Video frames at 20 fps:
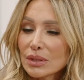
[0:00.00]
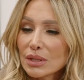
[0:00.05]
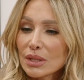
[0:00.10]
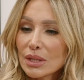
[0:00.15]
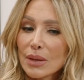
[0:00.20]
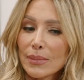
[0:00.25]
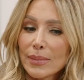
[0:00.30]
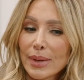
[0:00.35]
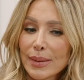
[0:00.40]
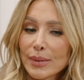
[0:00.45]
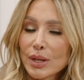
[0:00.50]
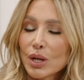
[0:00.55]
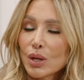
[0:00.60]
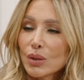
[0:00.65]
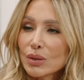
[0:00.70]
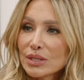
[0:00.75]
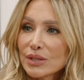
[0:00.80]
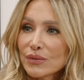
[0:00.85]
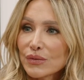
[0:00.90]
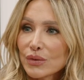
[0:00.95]
maybe go
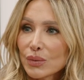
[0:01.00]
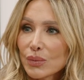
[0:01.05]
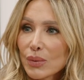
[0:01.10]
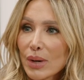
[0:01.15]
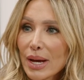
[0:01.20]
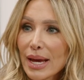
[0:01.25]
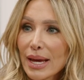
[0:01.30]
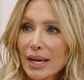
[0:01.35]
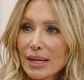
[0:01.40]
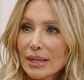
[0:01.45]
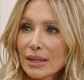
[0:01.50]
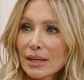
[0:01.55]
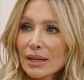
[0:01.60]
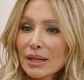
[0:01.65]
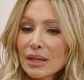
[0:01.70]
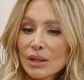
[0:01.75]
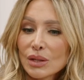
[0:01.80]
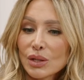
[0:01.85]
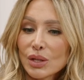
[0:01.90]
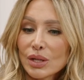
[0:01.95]
a different way and
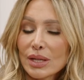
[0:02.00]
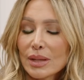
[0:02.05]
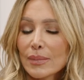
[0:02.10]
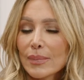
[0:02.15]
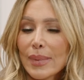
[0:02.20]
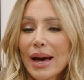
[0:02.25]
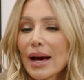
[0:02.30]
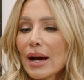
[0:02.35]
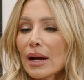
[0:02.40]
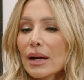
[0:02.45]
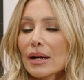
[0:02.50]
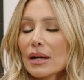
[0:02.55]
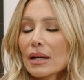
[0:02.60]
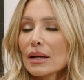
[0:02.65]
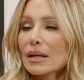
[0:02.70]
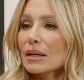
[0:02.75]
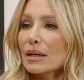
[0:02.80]
looking back,